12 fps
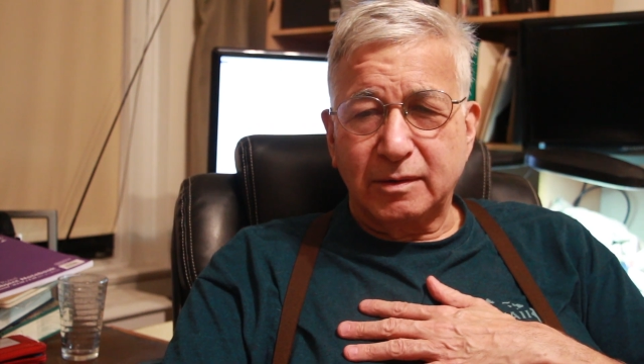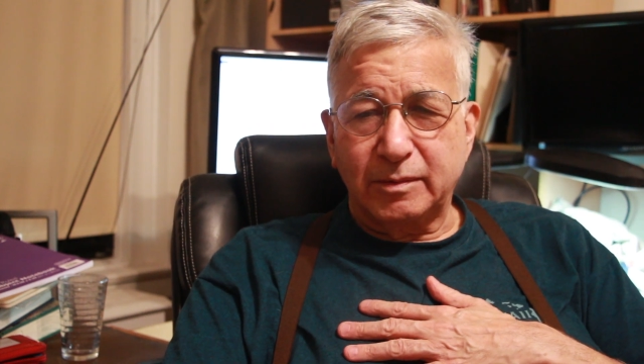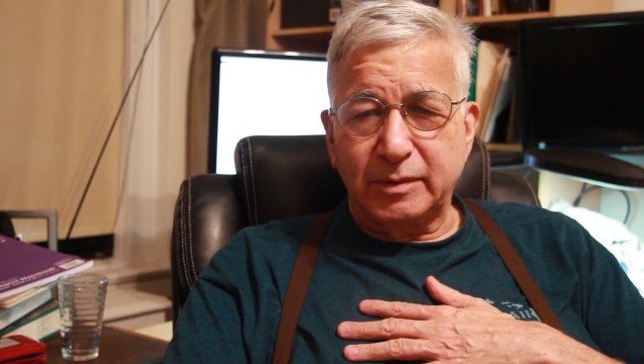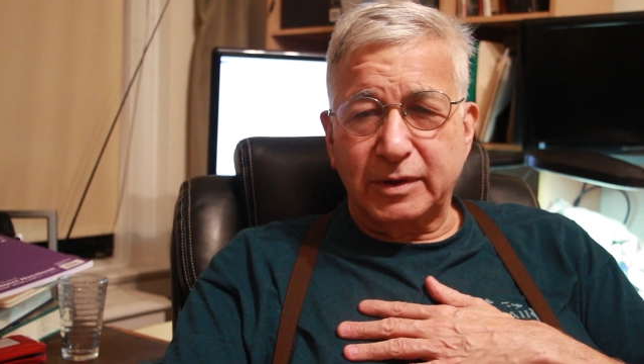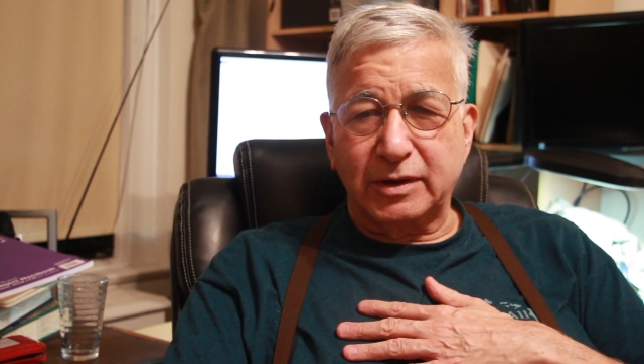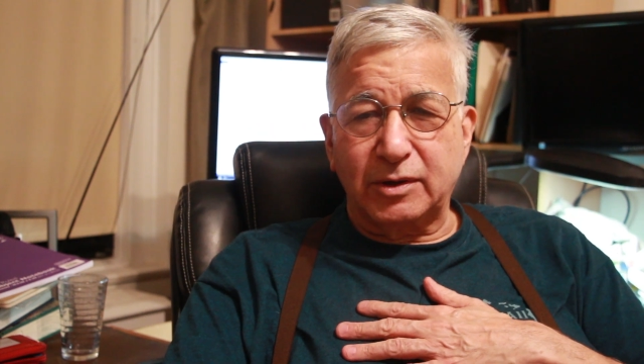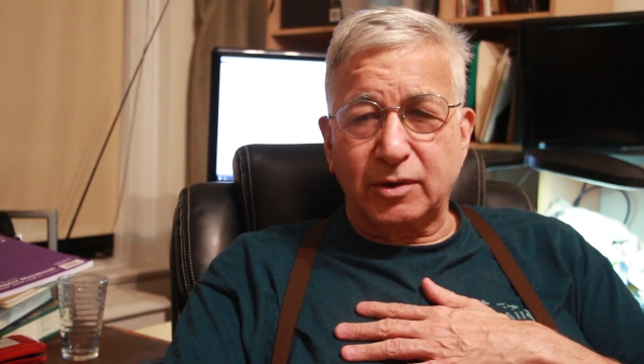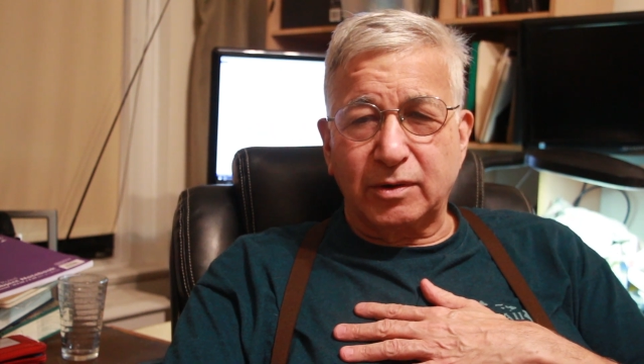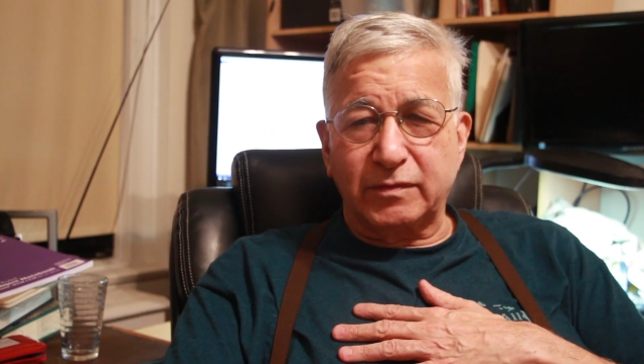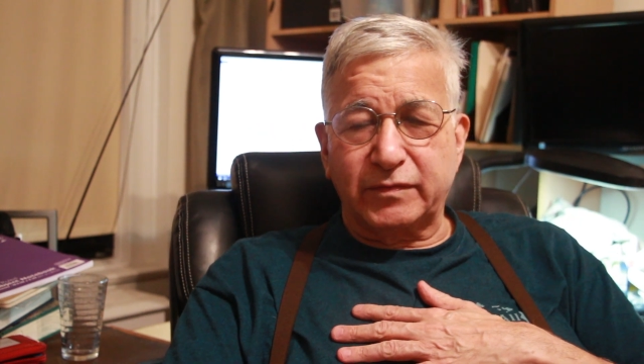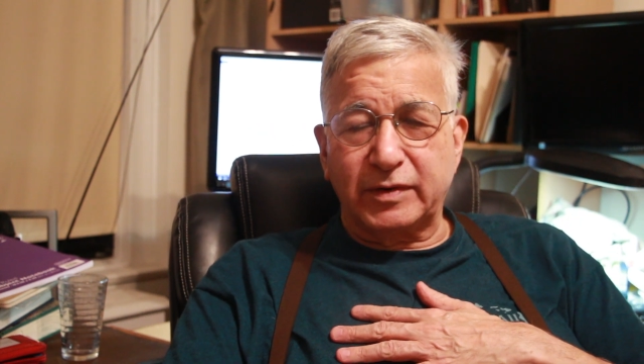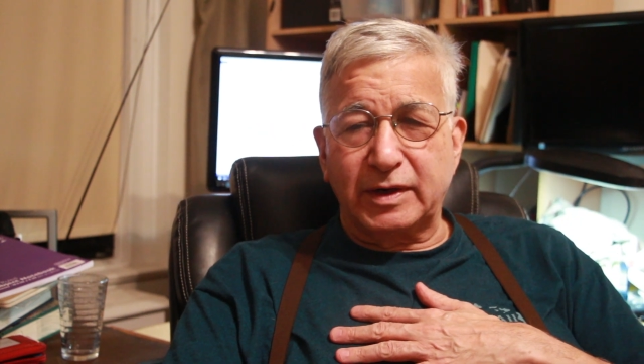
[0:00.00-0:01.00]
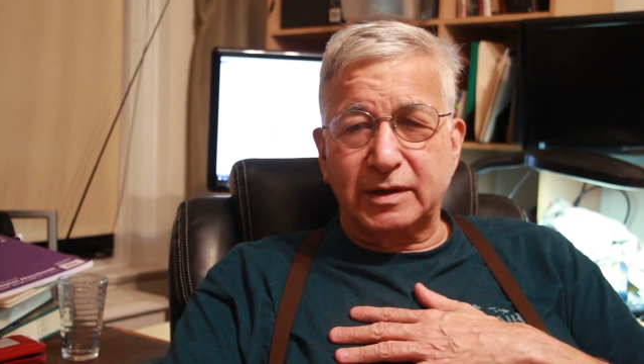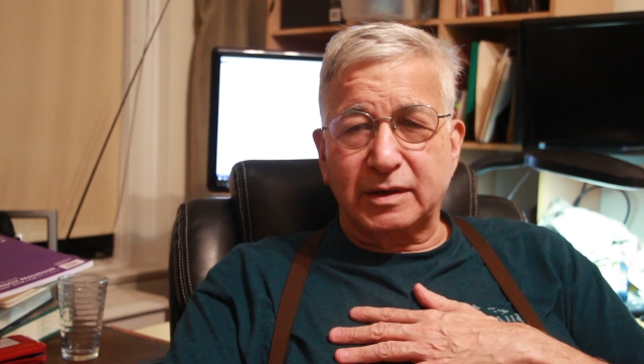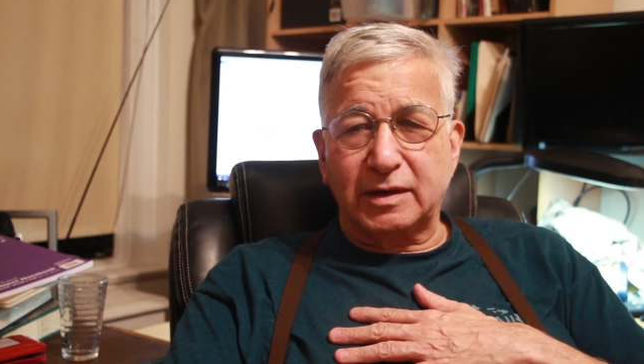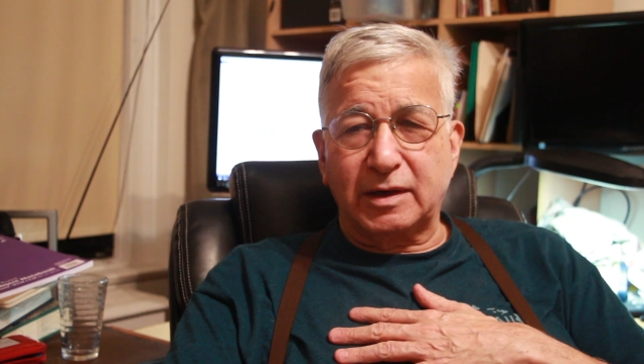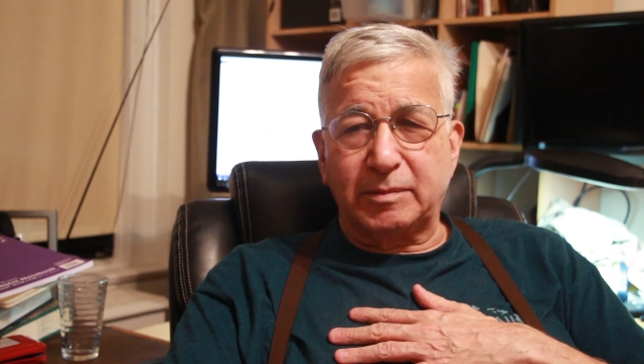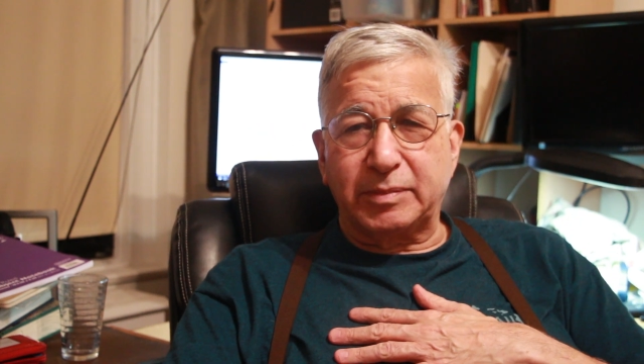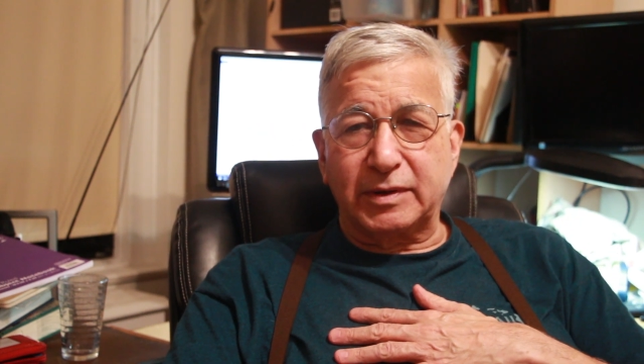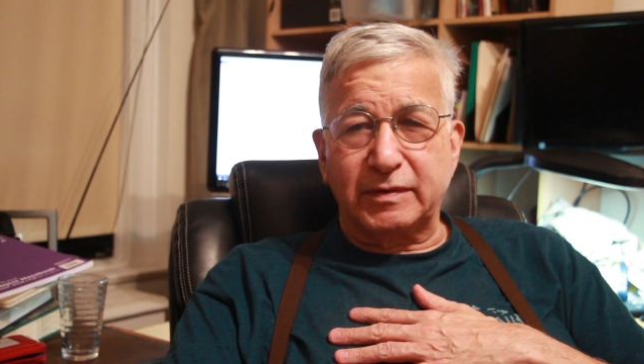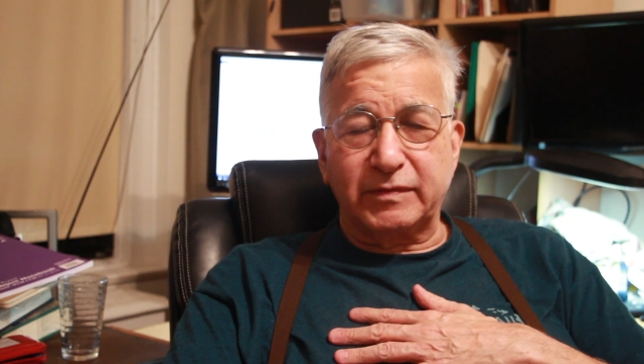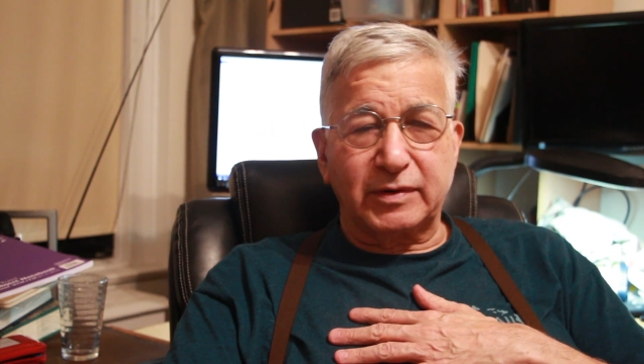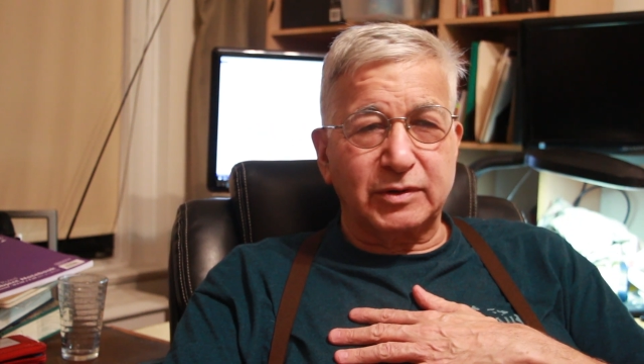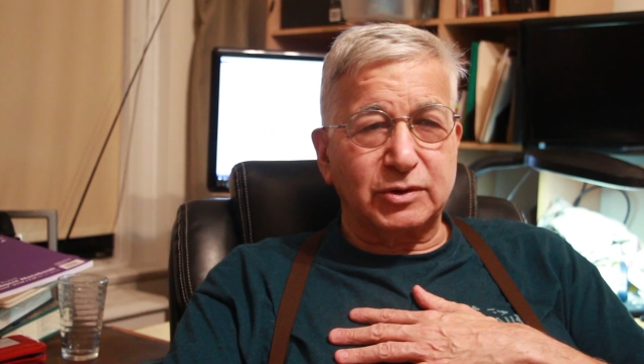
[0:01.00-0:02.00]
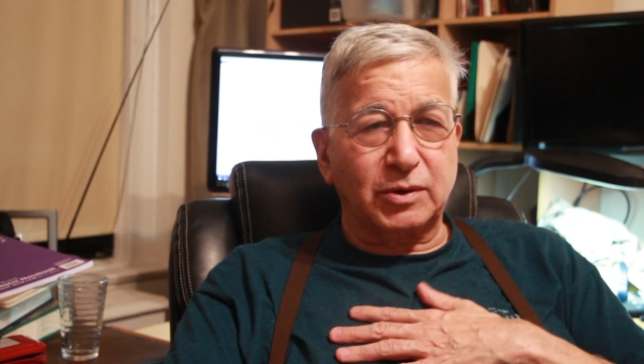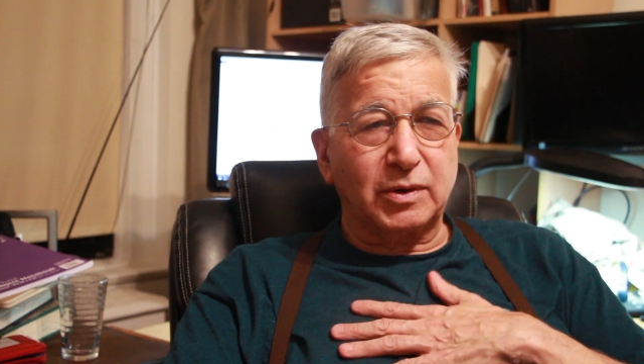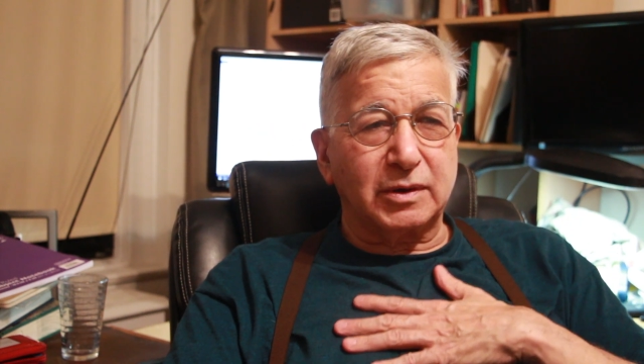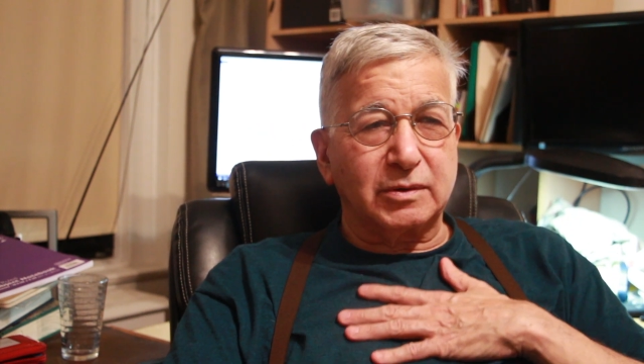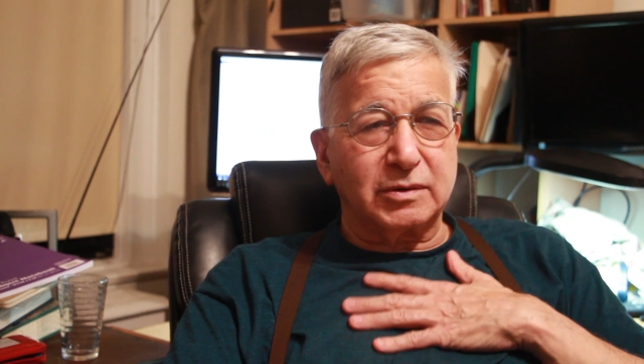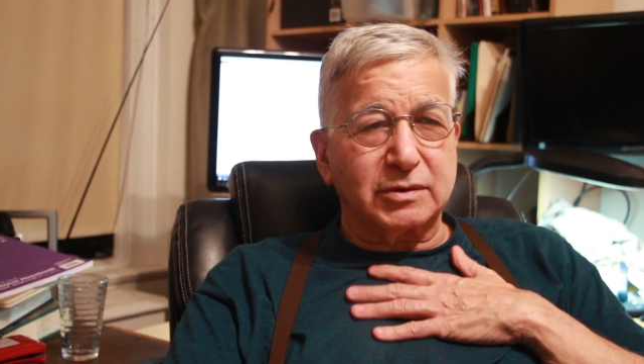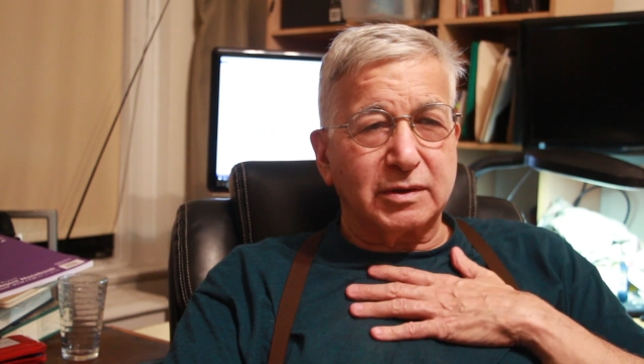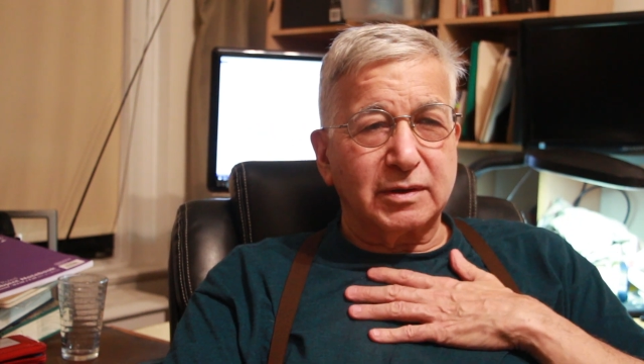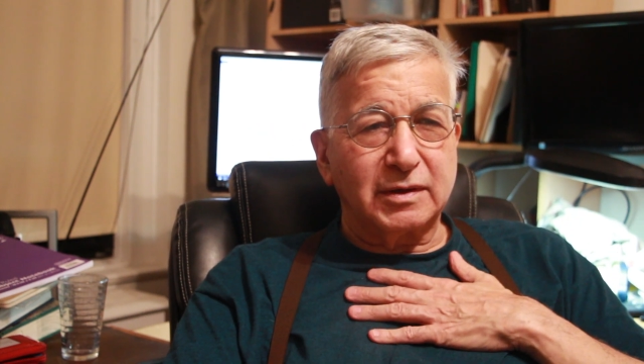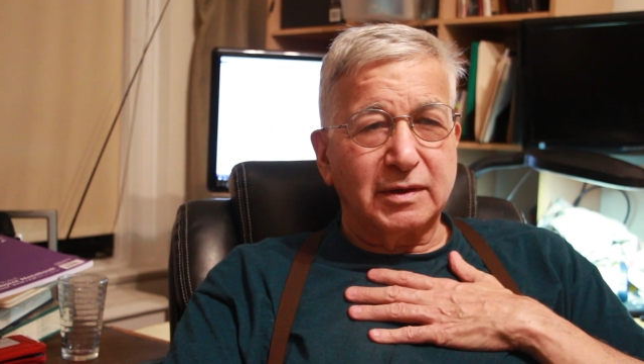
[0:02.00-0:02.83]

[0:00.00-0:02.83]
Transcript: with the girlfriend, a couple of her daughters.